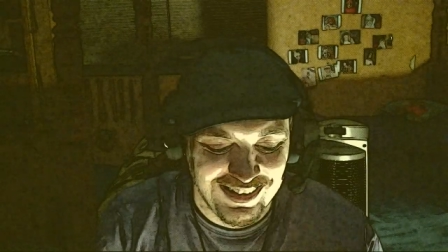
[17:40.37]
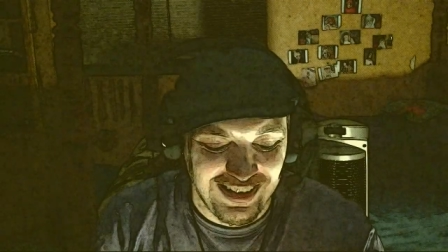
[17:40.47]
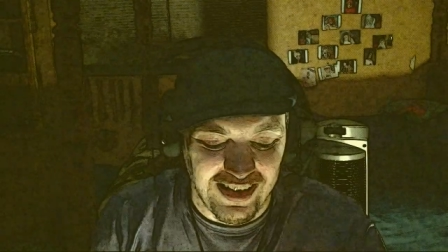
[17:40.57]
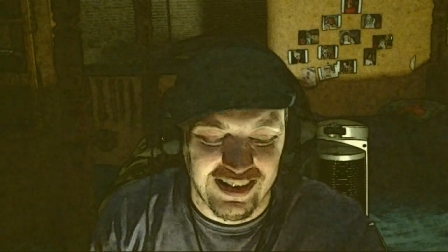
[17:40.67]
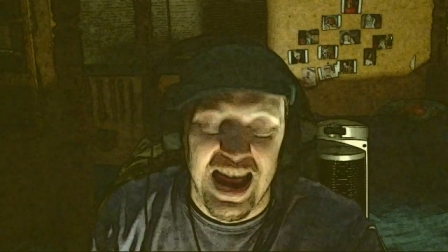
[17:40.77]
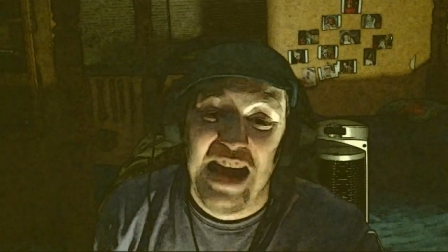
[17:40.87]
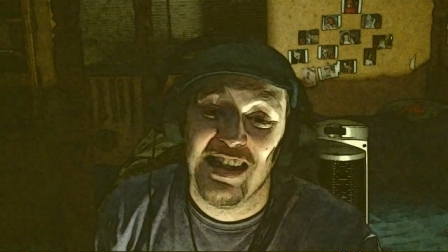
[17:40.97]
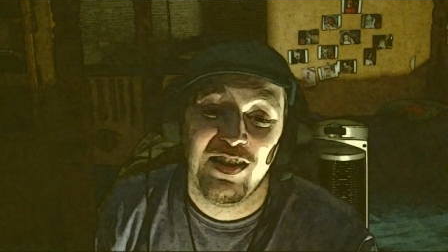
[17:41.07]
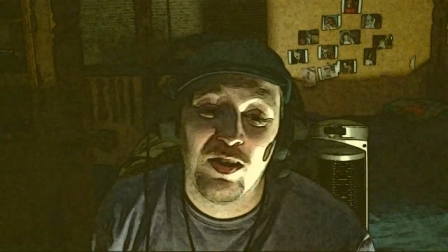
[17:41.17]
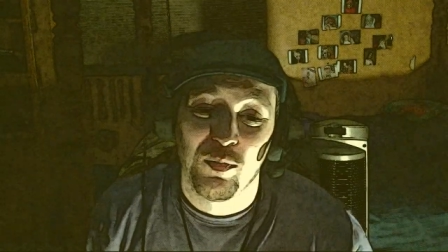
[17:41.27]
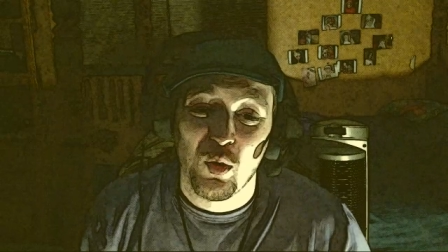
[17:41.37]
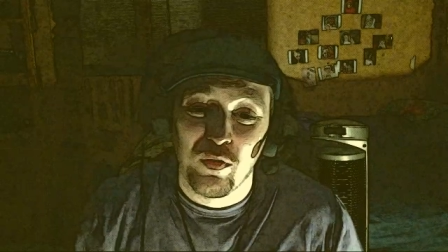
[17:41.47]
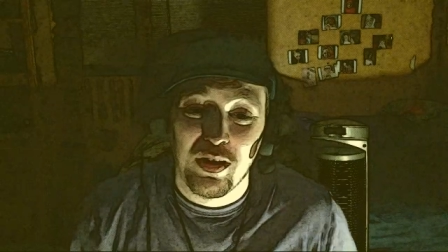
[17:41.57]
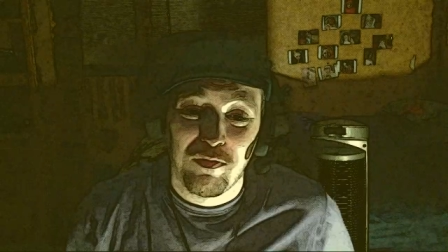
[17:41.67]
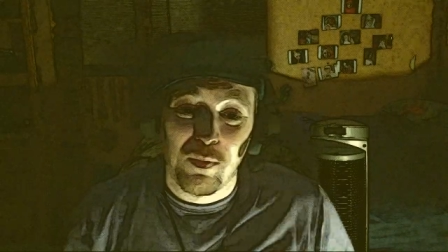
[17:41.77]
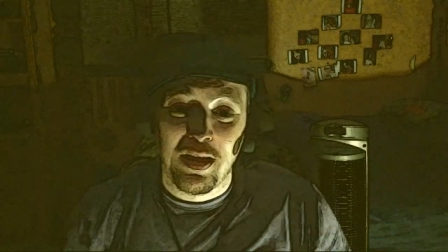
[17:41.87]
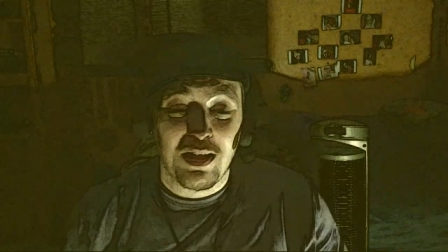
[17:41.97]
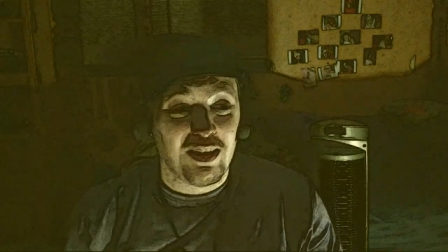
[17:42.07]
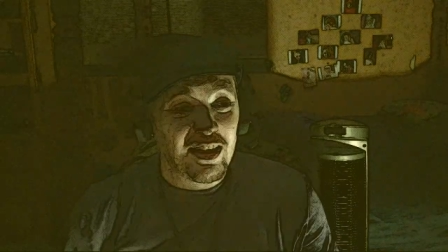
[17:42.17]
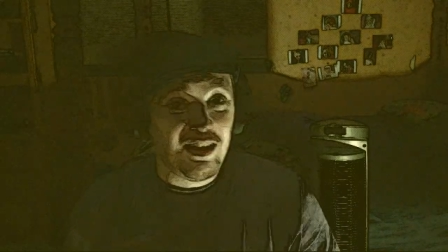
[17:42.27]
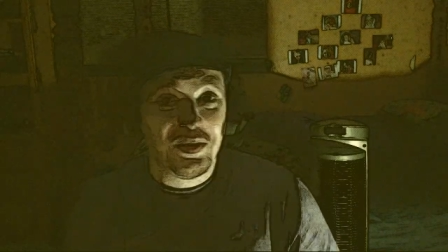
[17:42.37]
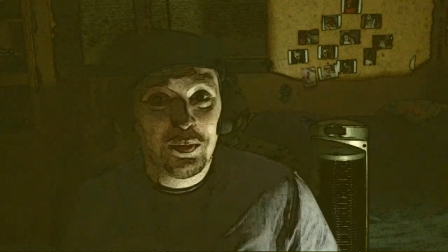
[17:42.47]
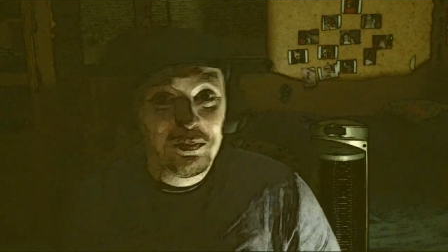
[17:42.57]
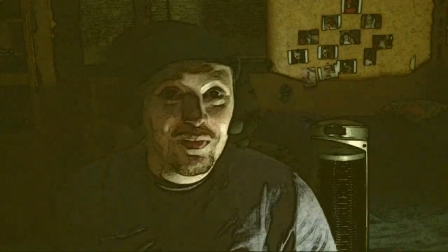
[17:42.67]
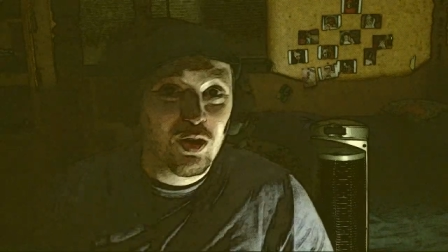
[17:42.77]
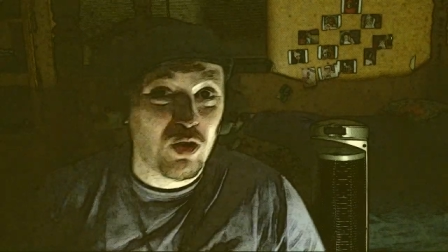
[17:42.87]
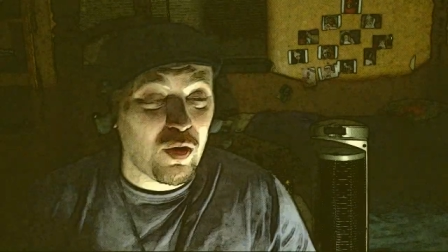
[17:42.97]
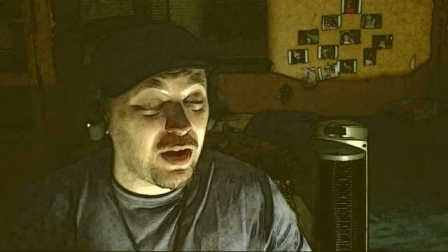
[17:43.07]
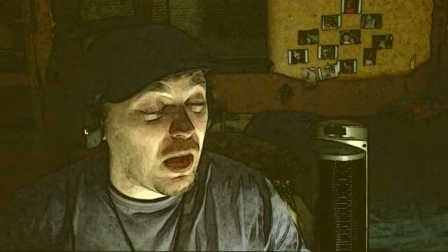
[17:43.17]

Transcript: like, tainted this movie for me a little growing